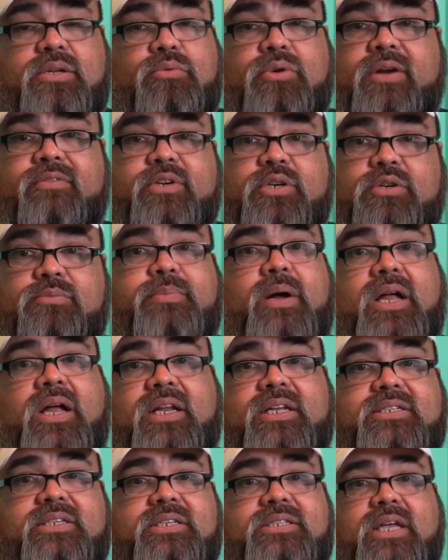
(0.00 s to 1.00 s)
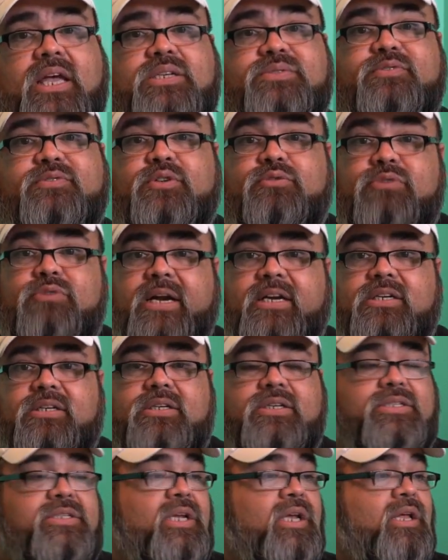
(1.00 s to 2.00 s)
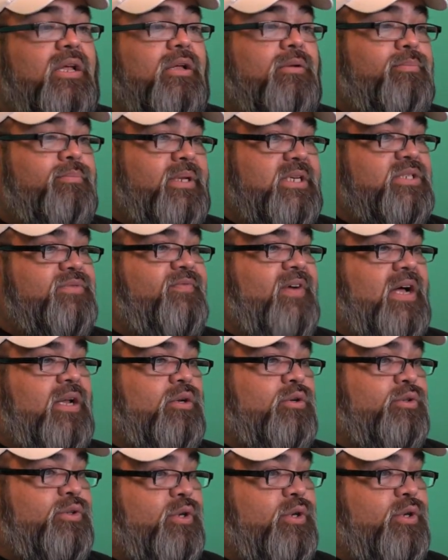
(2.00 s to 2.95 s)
in whatever your policy says for records, please follow